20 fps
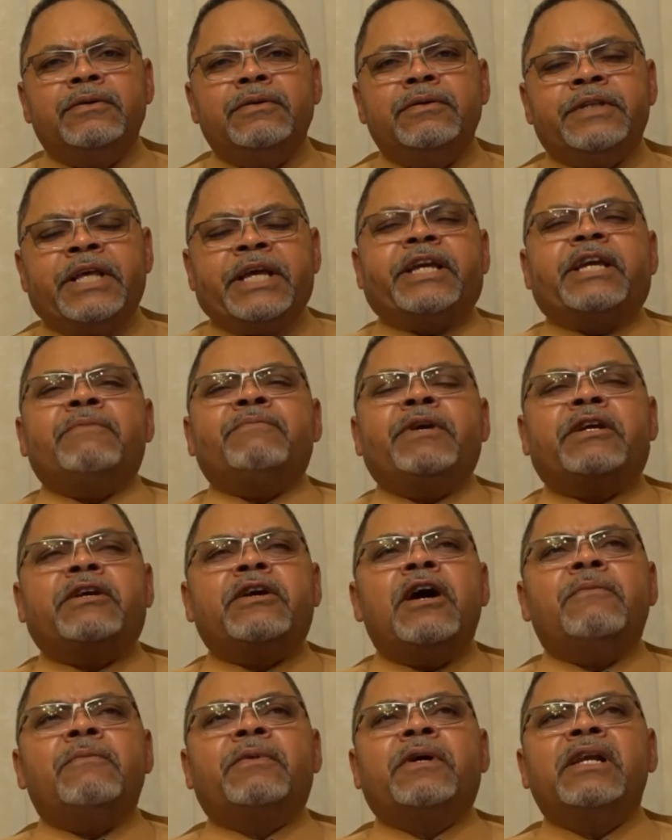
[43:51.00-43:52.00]
They can
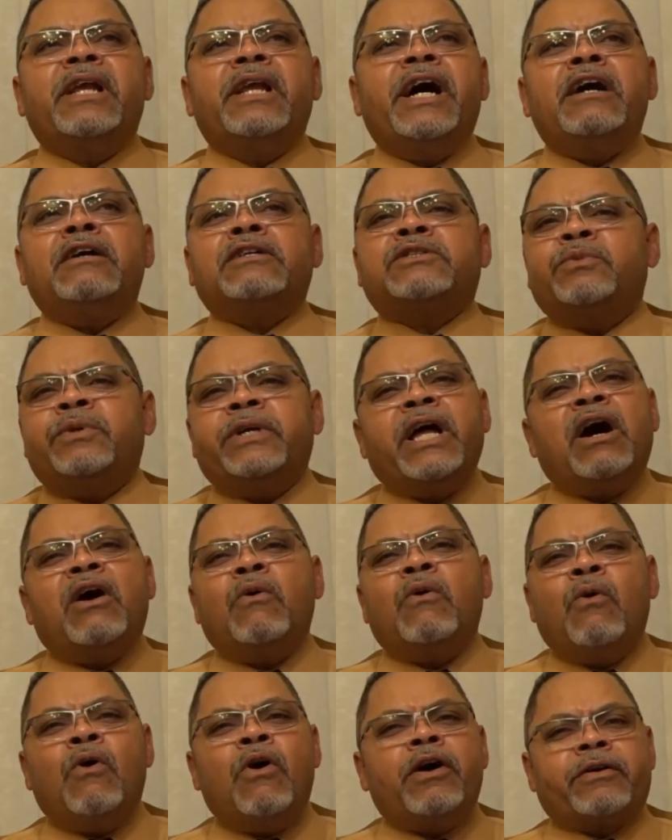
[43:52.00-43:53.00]
become clouds
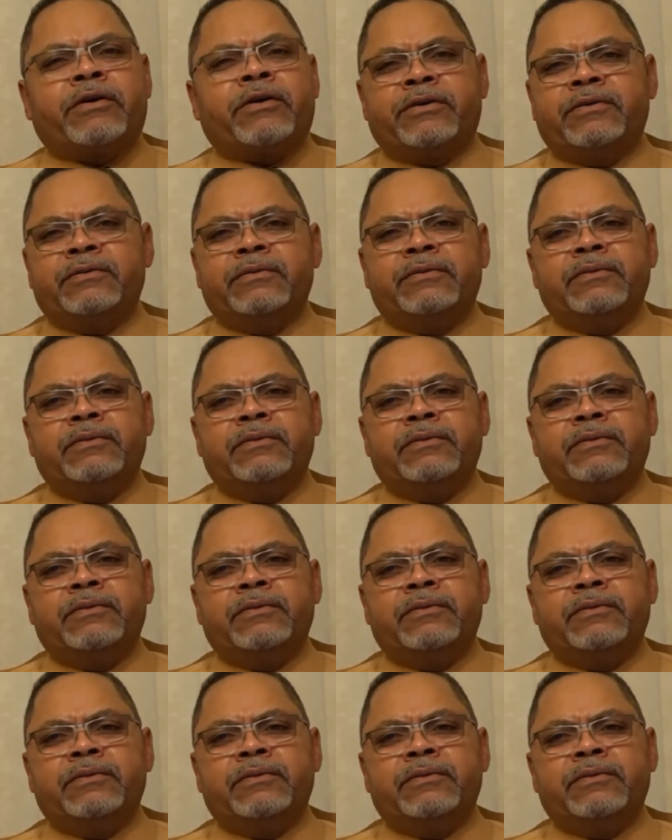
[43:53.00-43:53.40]
without water.